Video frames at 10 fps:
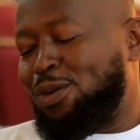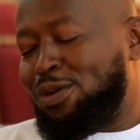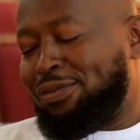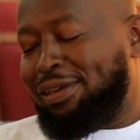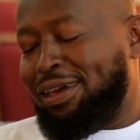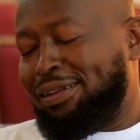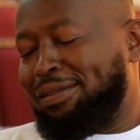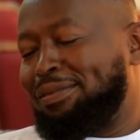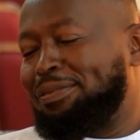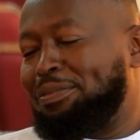you once again.
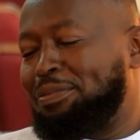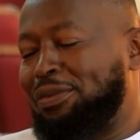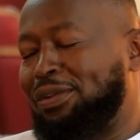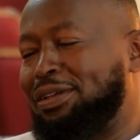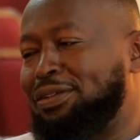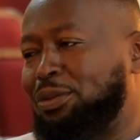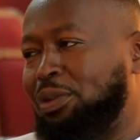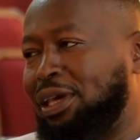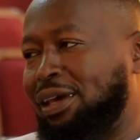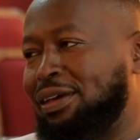Privileged to
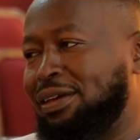be here.